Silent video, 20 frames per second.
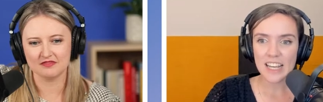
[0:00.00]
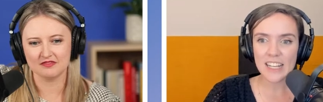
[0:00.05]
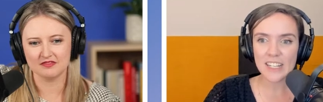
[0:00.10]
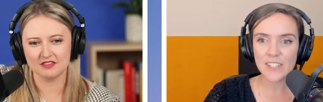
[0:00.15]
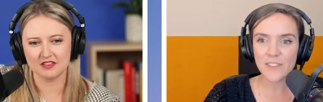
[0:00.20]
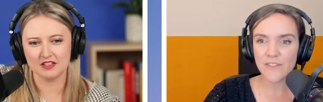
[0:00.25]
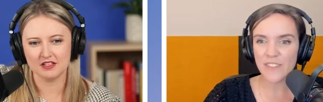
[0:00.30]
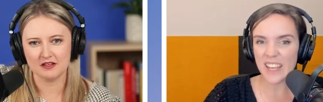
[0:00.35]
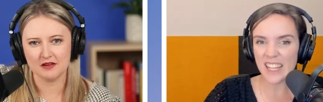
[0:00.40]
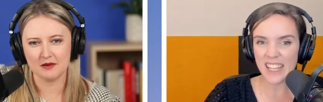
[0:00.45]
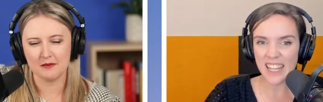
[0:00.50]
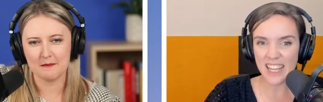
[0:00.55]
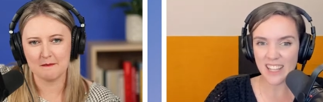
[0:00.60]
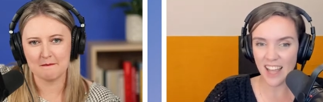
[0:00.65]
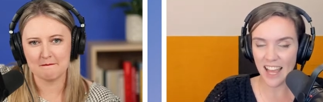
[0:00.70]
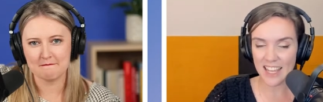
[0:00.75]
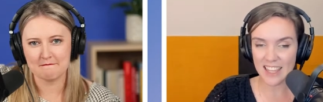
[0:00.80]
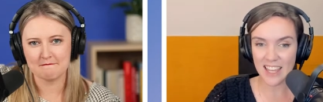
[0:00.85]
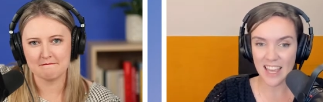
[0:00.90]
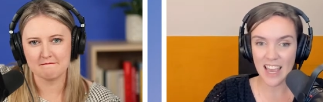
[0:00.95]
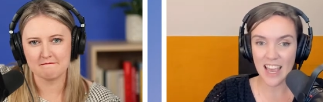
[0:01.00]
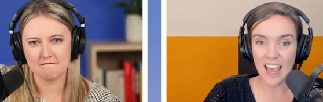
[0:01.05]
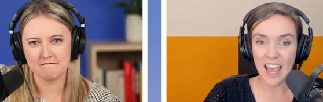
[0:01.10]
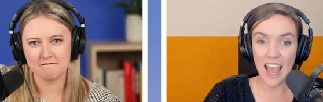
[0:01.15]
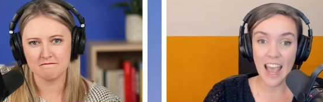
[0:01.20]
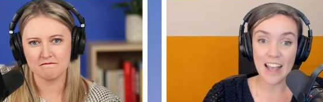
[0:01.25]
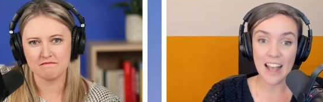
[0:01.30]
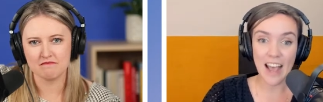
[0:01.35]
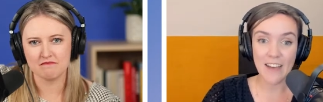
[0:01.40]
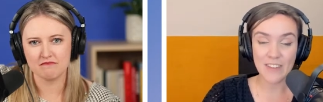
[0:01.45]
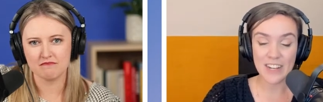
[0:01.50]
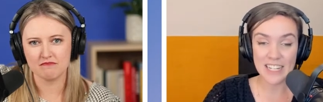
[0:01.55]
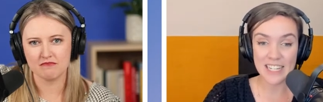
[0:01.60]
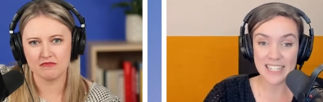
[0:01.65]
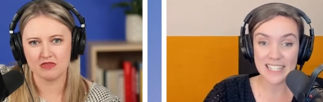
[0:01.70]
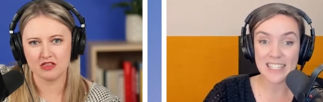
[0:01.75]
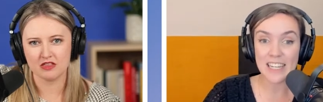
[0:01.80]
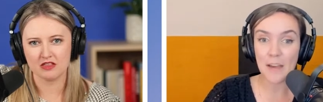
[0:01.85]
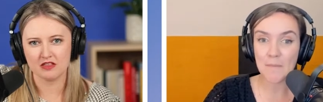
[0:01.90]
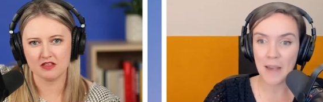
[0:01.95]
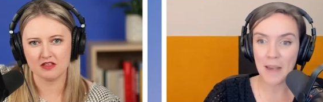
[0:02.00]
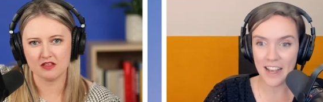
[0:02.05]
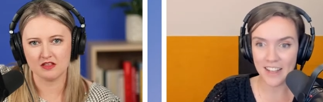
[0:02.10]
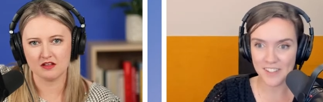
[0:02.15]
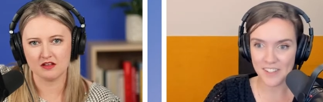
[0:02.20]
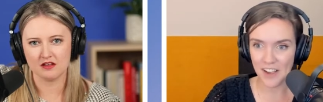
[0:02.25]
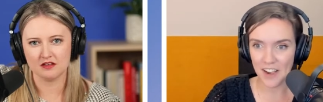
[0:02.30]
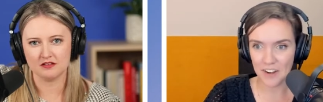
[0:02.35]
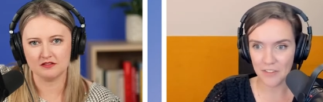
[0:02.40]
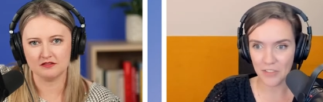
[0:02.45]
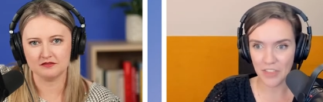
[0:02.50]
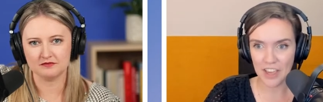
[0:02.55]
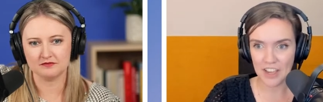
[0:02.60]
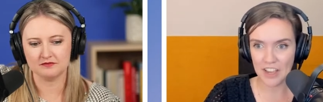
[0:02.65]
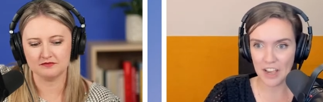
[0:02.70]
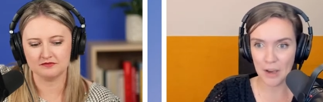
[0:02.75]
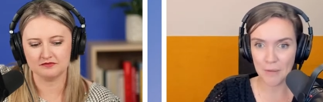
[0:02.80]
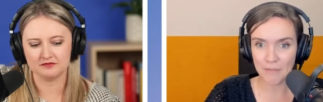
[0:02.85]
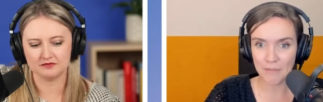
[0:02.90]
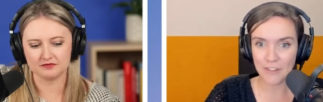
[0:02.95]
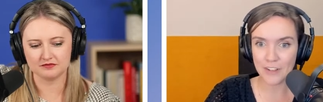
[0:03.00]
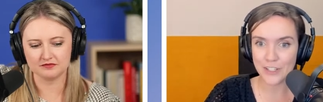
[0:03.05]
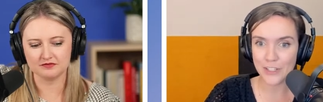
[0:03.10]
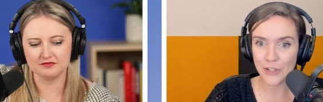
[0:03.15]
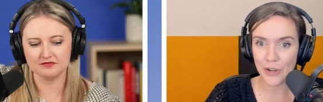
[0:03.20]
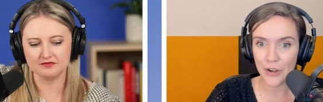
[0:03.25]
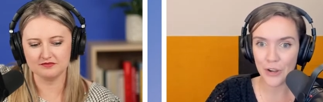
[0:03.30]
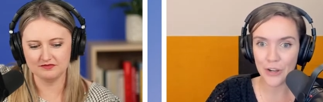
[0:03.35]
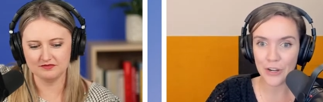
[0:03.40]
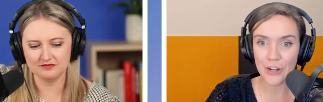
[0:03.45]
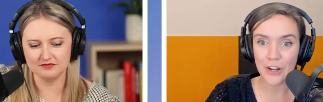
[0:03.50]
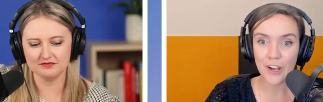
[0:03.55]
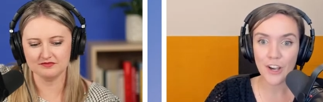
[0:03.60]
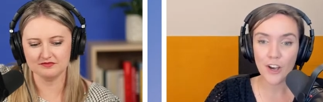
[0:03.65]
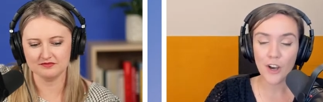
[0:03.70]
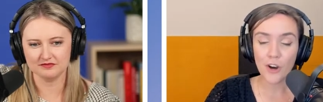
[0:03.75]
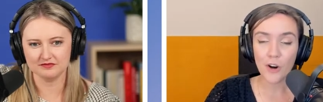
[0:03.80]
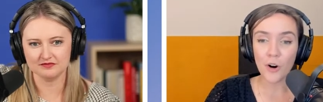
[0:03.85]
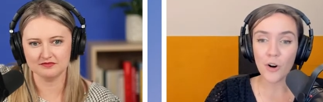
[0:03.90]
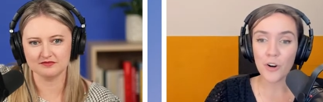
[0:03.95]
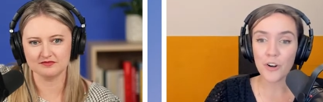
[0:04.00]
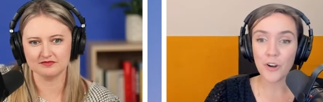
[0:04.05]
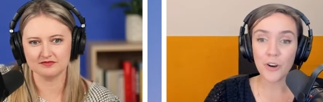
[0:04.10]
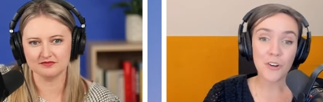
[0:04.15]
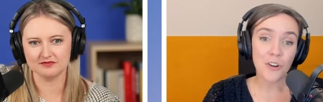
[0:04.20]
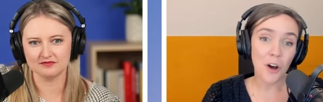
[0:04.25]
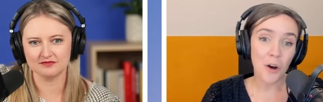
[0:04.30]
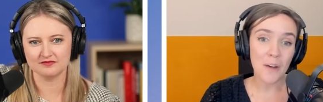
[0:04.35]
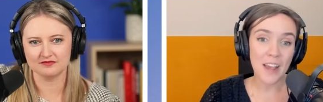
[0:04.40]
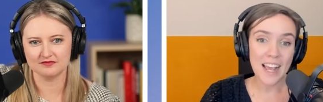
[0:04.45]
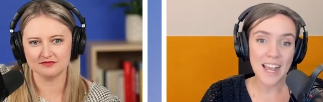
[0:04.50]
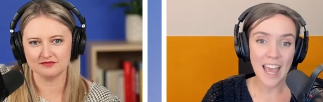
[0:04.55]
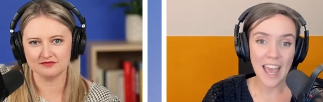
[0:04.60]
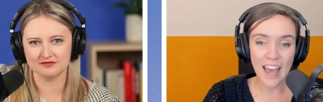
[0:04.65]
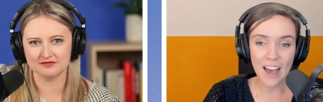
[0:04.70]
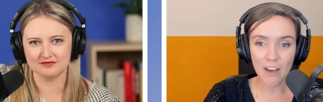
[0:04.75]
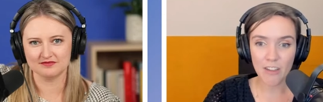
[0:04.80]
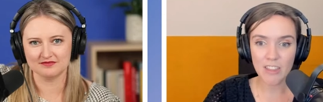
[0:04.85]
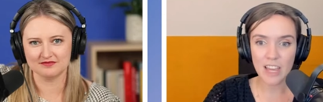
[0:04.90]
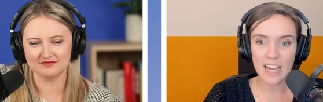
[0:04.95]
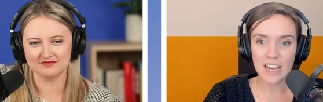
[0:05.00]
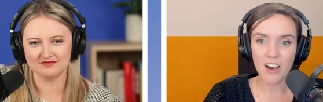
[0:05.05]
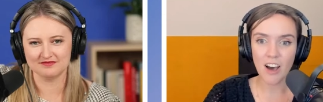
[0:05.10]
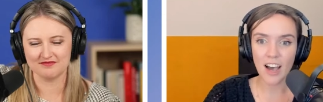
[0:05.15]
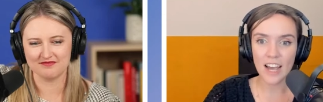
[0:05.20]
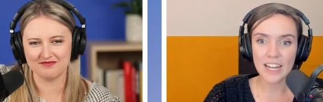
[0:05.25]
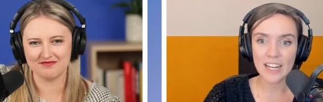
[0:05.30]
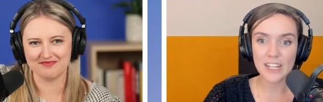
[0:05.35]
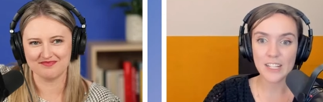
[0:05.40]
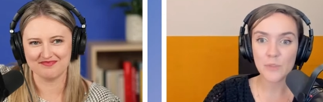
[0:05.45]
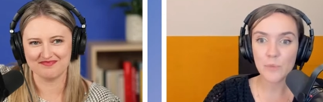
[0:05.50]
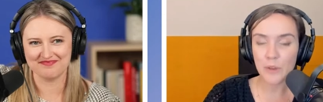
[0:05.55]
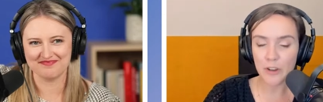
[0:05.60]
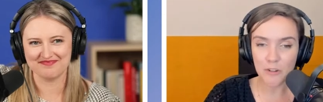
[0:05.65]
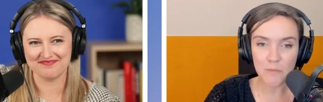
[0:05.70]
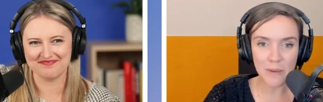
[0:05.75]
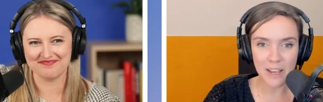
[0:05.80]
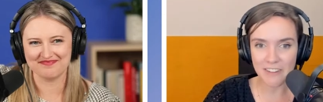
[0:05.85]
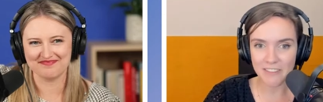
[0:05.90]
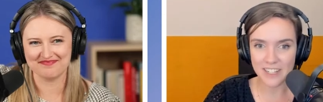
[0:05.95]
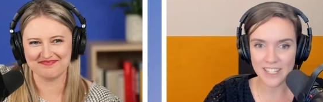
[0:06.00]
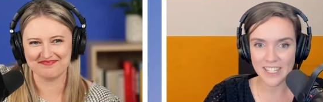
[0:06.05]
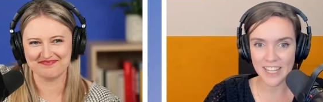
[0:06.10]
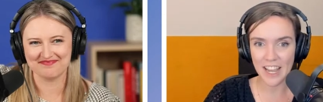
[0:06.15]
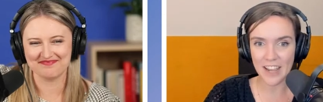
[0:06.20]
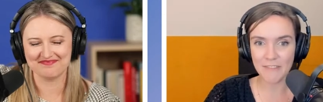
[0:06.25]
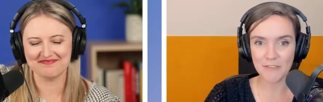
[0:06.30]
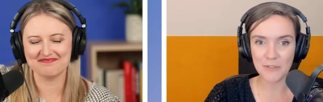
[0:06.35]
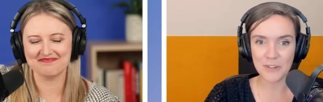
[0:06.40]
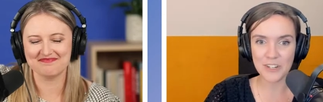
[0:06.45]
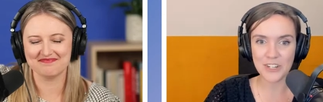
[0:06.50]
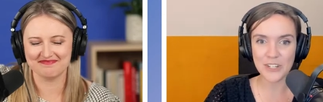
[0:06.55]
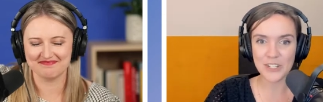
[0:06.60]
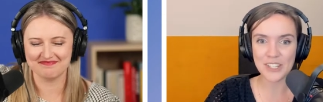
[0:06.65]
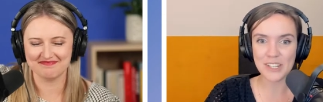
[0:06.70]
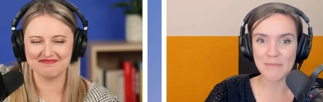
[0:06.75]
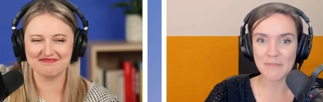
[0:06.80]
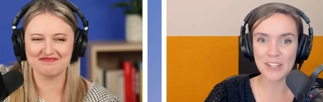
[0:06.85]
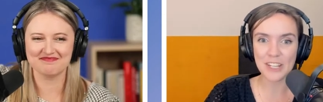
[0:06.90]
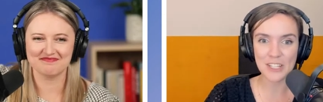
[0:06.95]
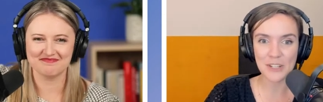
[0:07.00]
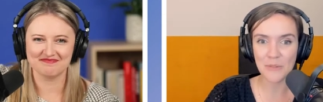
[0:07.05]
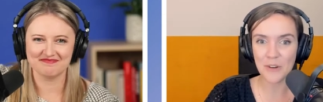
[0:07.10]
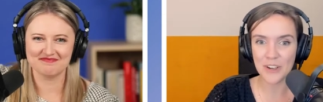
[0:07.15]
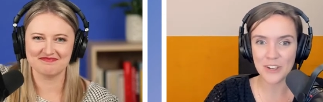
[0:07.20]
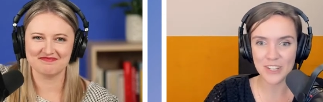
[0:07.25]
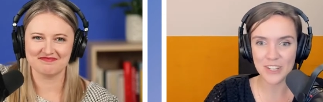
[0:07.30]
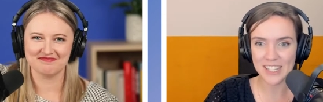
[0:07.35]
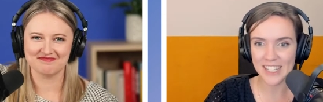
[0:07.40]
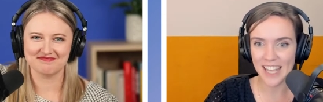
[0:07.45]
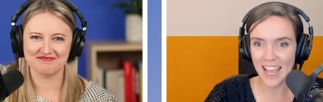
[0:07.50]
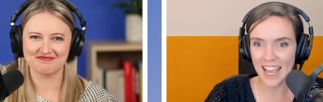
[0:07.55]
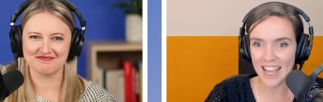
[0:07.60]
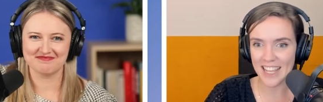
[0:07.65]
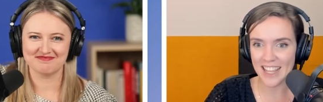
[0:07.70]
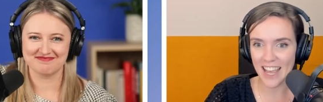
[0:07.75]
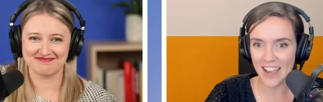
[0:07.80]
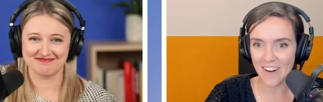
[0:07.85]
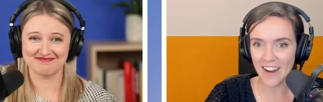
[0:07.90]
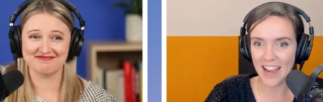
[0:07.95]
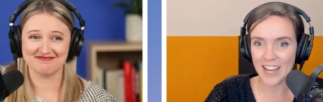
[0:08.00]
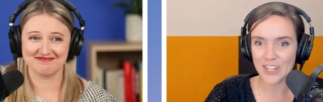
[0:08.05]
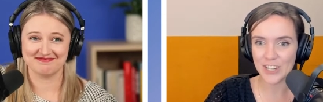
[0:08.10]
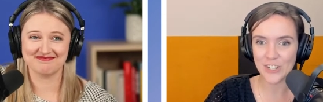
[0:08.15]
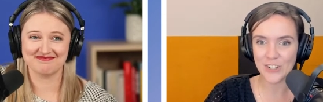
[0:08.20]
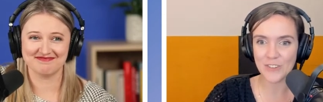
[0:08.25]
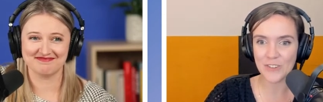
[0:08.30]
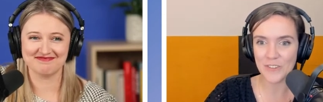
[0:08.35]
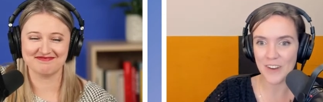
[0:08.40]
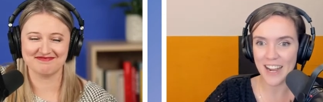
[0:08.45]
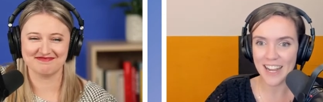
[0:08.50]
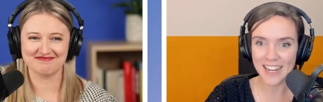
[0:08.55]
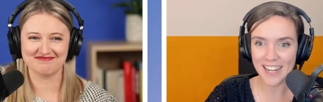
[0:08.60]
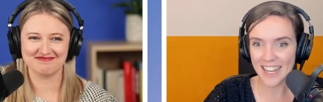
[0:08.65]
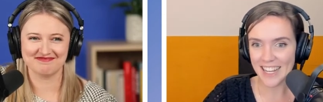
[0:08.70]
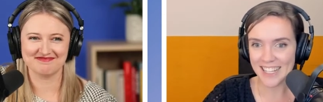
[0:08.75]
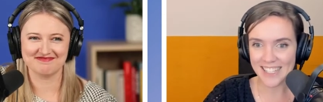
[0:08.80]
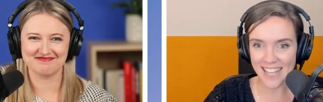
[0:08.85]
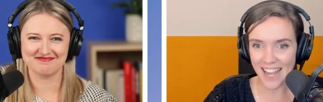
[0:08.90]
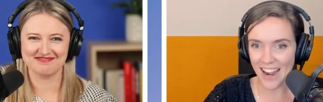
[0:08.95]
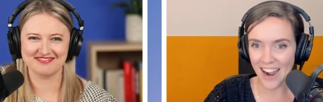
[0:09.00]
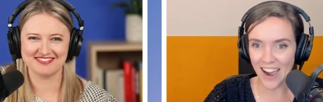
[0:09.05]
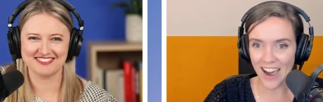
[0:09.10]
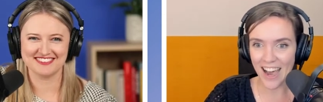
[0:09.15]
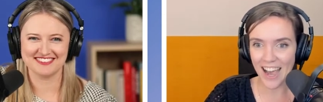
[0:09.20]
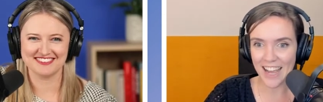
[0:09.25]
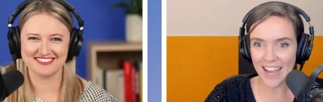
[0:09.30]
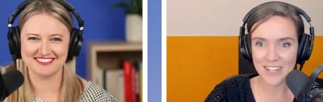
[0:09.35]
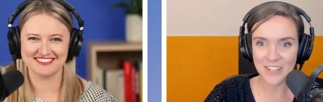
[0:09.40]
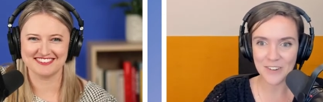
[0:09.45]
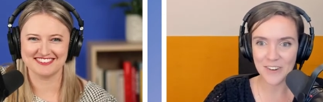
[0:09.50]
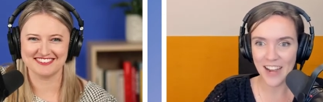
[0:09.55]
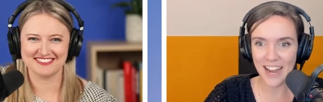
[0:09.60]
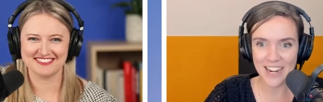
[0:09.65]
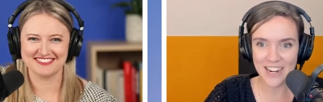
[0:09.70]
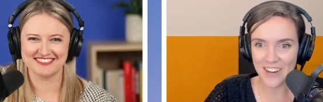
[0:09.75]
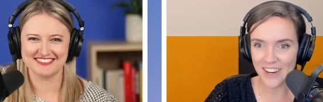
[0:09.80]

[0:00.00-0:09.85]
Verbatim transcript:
Speaker 1: is feeling like they're having to step outside of their comfort zone or not knowing how their kindness will be received, which is similar to what you're saying there, Ash. Do I say hi? Do I